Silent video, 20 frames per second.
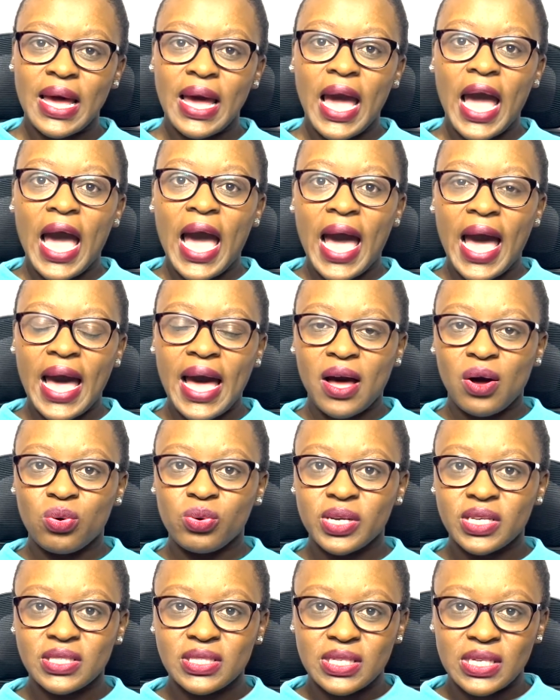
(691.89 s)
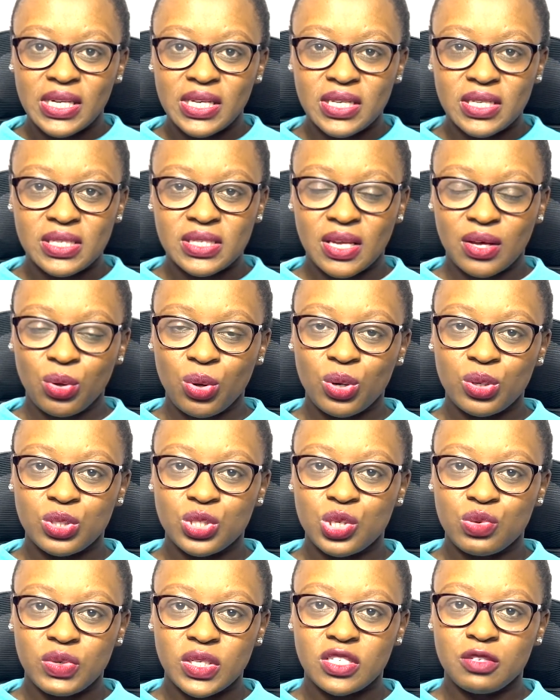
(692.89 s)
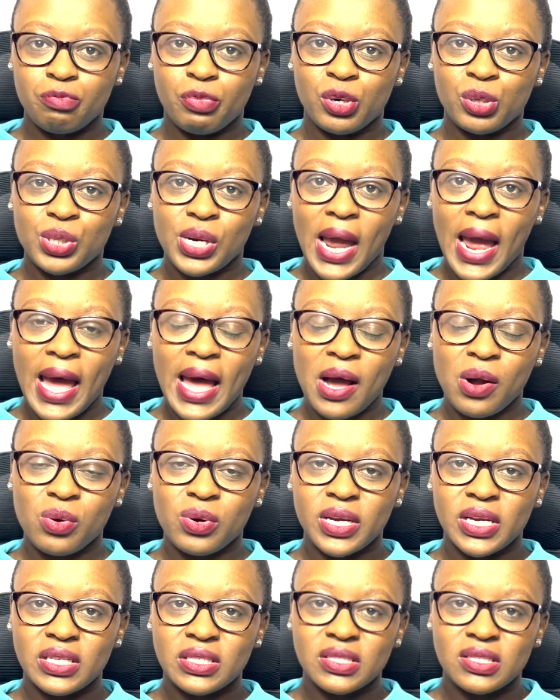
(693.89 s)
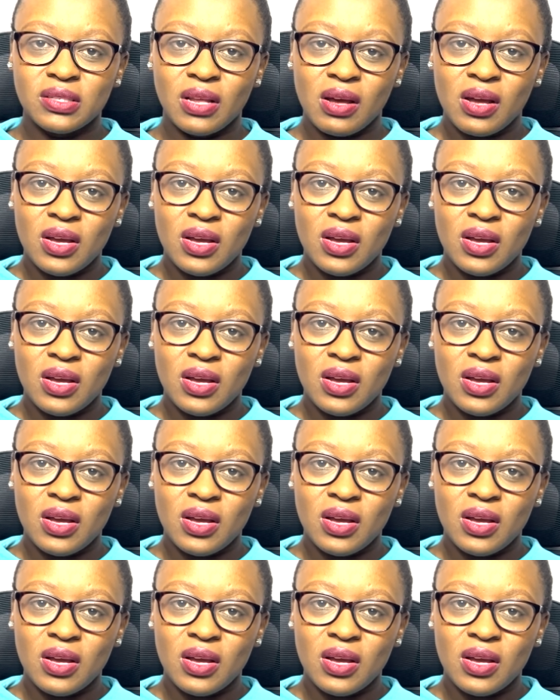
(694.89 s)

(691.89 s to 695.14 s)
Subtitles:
how is Lisa going to respond? How is